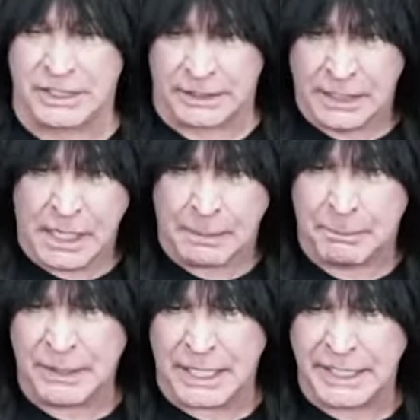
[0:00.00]
thing.
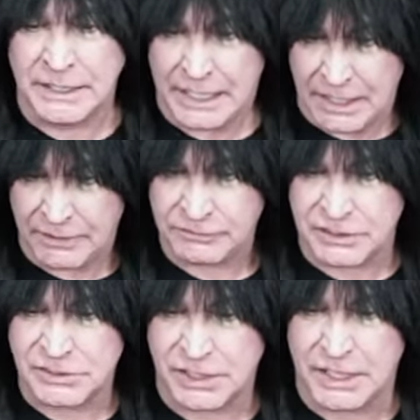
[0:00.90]
But I have to
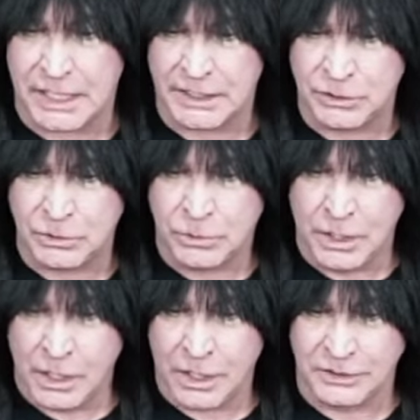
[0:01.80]
say, I
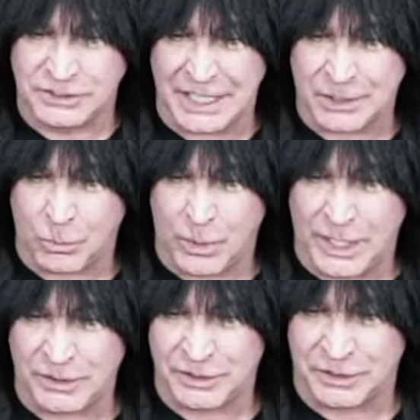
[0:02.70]
do. Zach
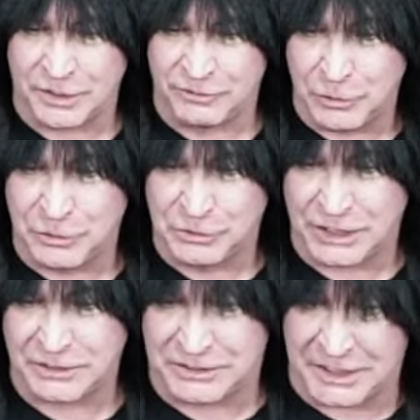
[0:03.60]
Wilde, Voodoo
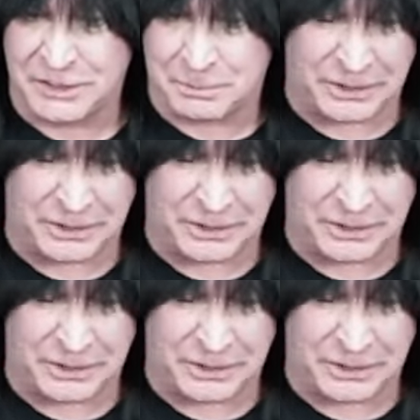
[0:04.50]
Child. Did